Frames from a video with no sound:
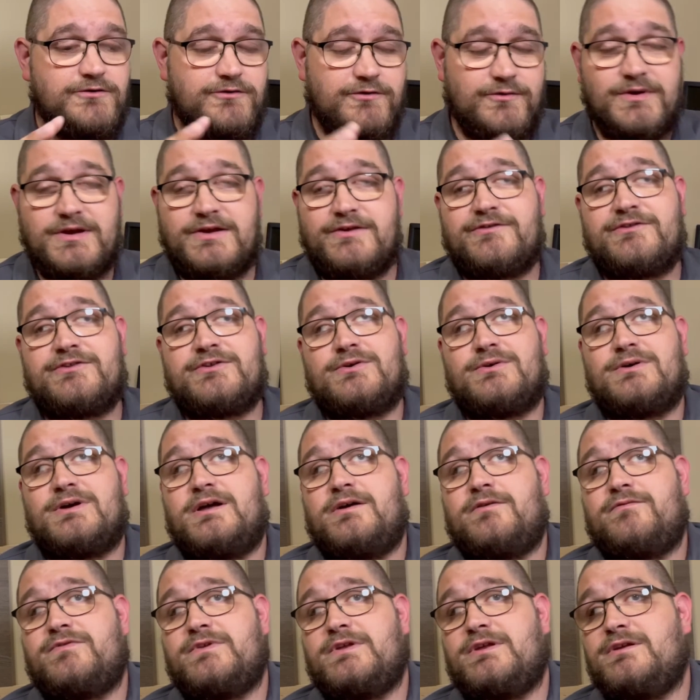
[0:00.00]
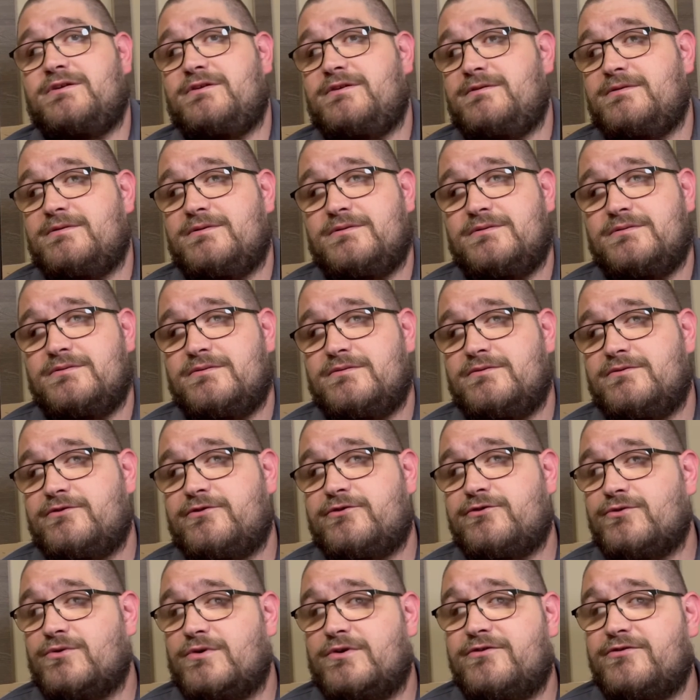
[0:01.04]
Do I still have the
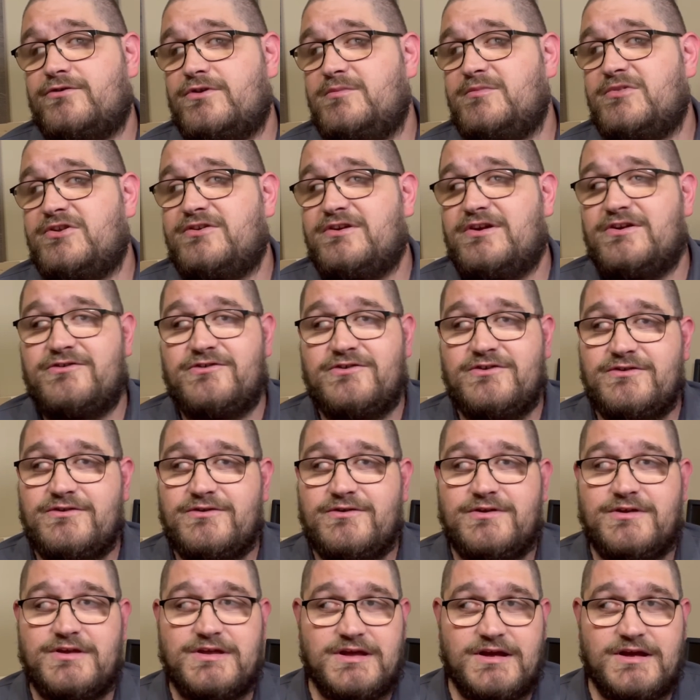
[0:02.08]
storage limitations?